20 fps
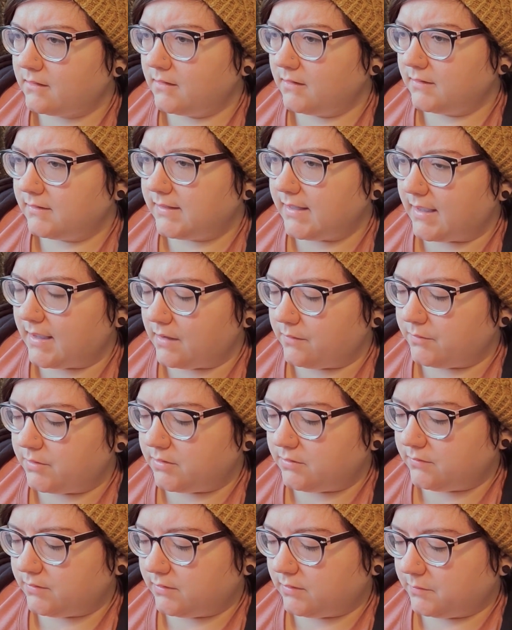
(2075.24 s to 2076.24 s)
yeah, I want to
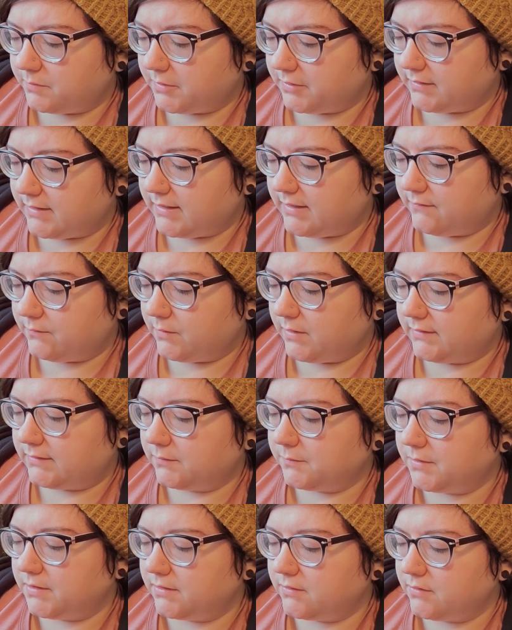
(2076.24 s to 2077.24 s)
do a little birthday giveaway. So
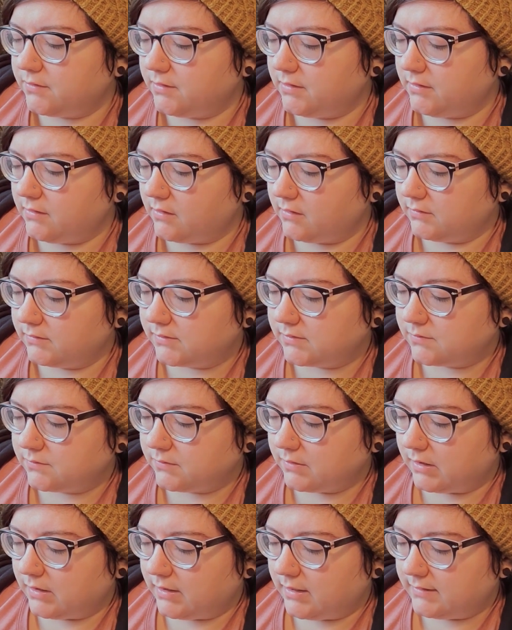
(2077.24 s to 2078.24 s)
I'm going to go to the yarn
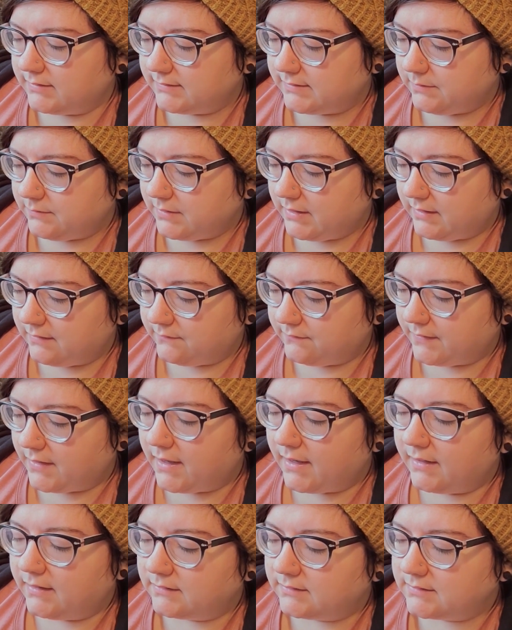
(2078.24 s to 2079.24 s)
store and see what I can
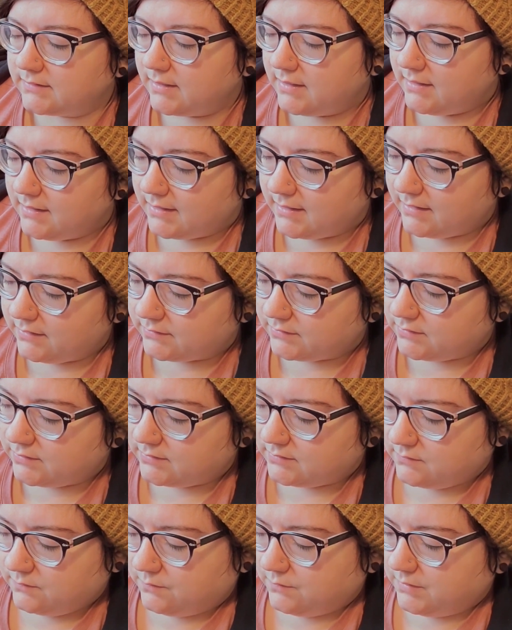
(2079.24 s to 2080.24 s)
find. I also
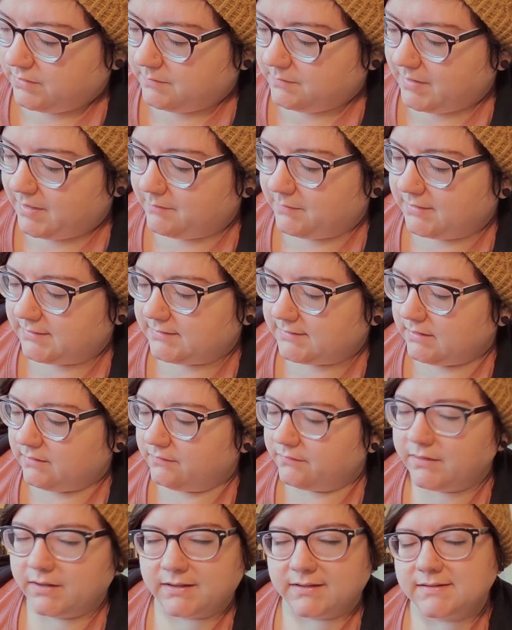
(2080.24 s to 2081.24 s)
just want to buy myself,
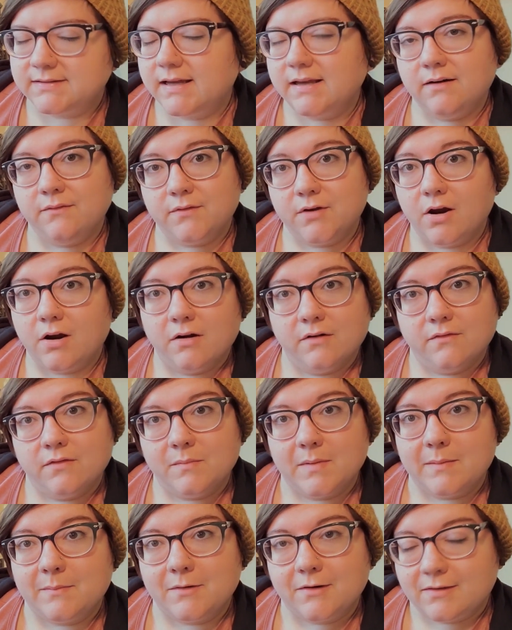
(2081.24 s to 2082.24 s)
like, a skein of yarn for
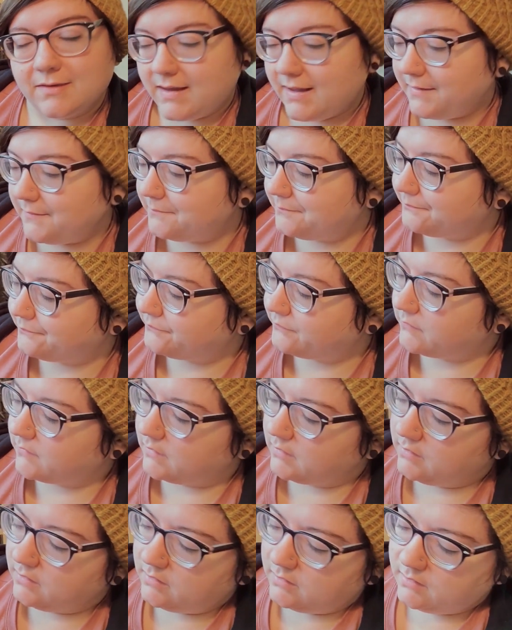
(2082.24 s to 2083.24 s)
my birthday.
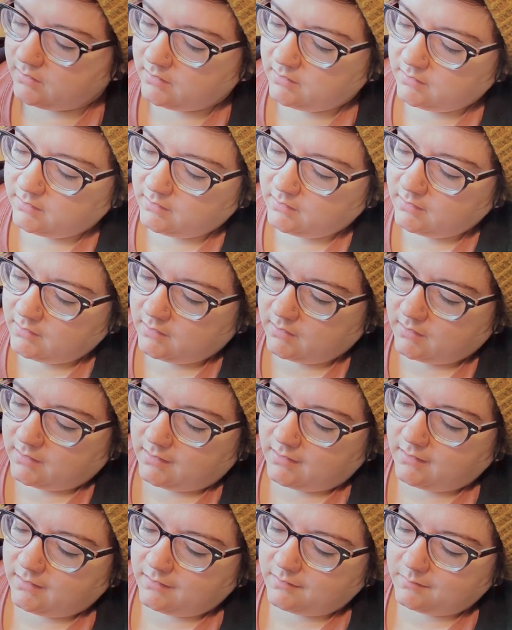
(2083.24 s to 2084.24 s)

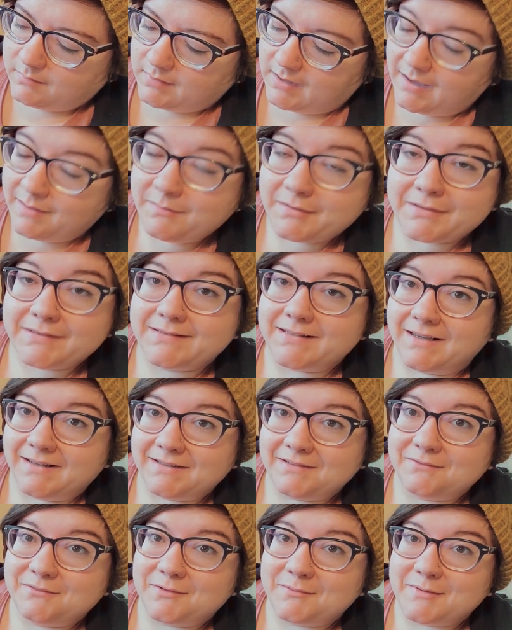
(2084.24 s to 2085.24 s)
I'm
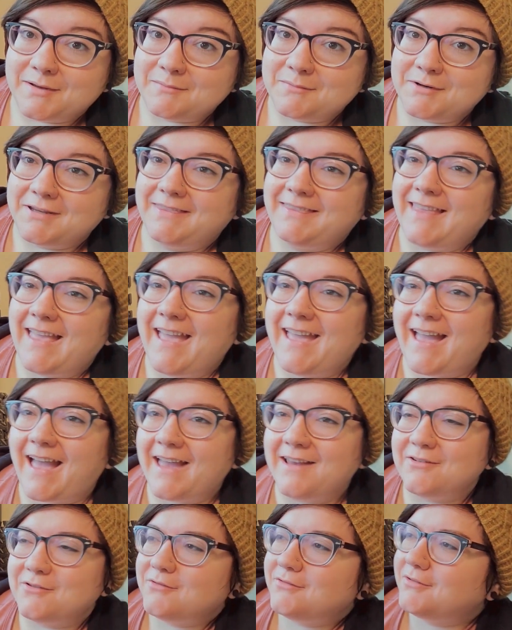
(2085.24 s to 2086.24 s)
excited for my birthday.
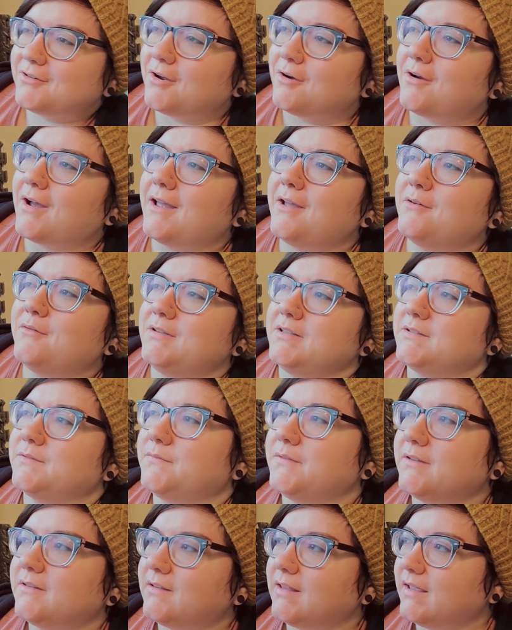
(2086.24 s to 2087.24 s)
I don't know. I always
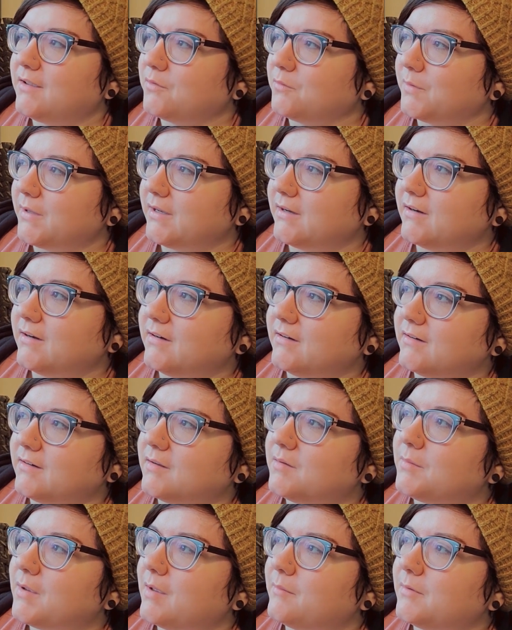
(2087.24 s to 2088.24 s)
feel, like, weird
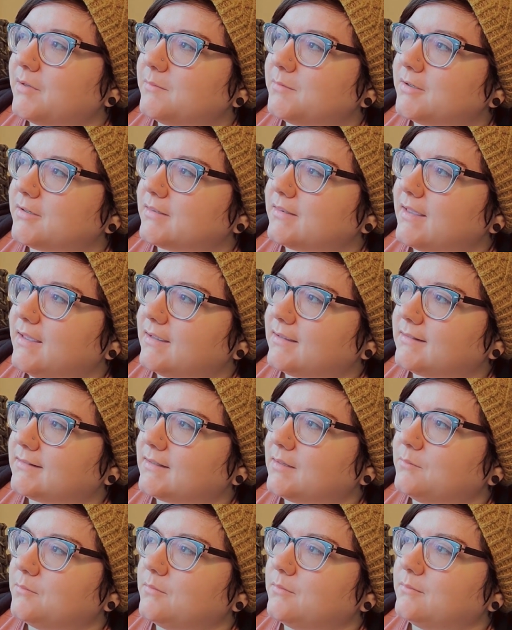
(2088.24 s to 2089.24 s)
about my birthday because
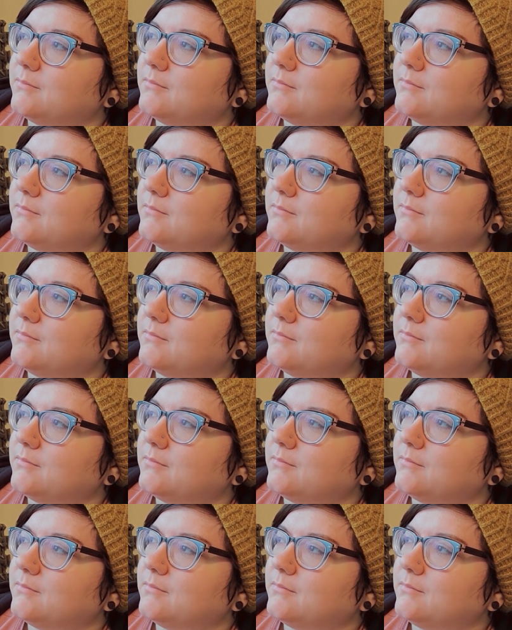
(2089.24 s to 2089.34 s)
I'm,